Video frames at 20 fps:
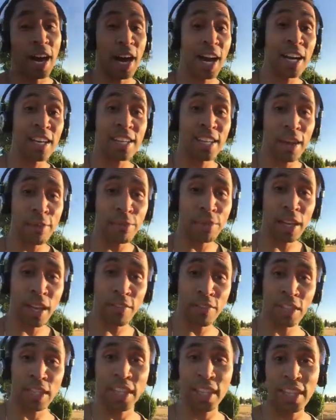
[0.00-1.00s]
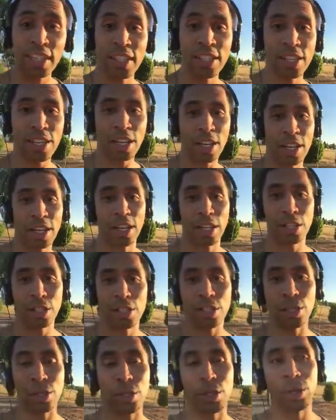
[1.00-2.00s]
I definitely have the key to, uh,
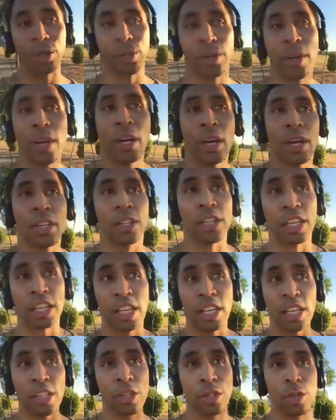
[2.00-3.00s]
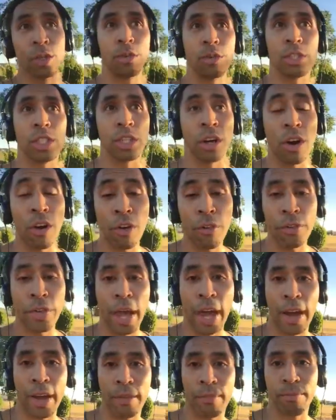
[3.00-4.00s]
to the key to solve
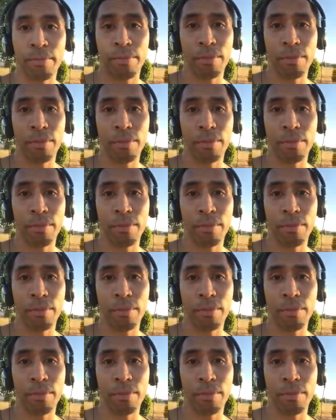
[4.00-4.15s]
that